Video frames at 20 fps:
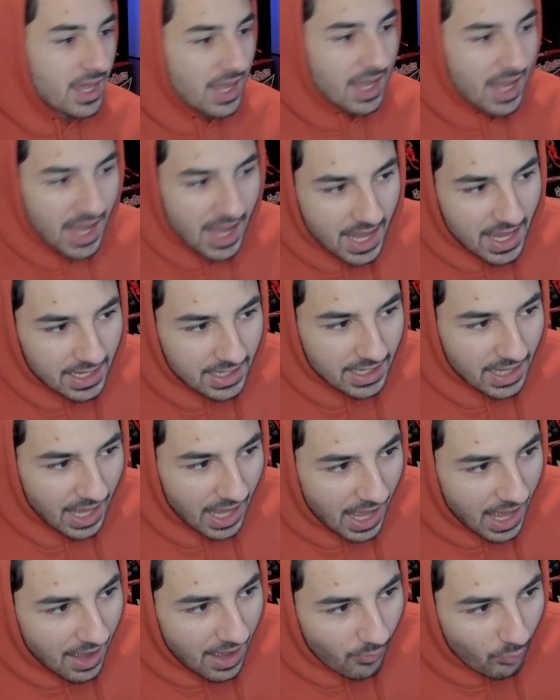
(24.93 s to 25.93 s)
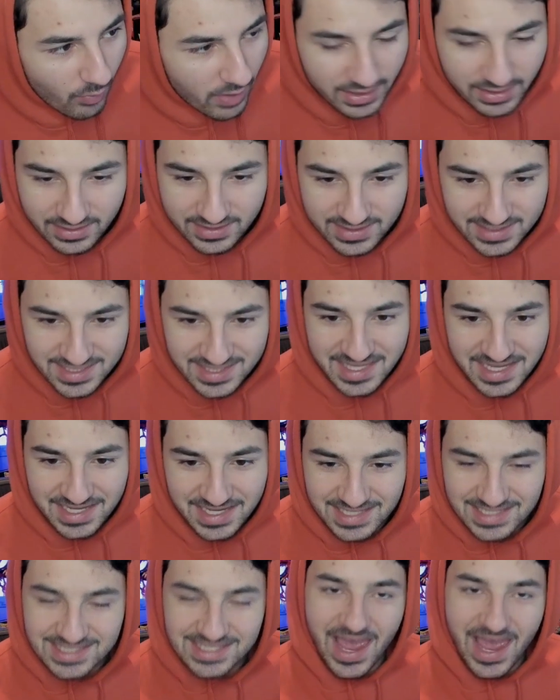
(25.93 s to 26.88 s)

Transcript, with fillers: and when things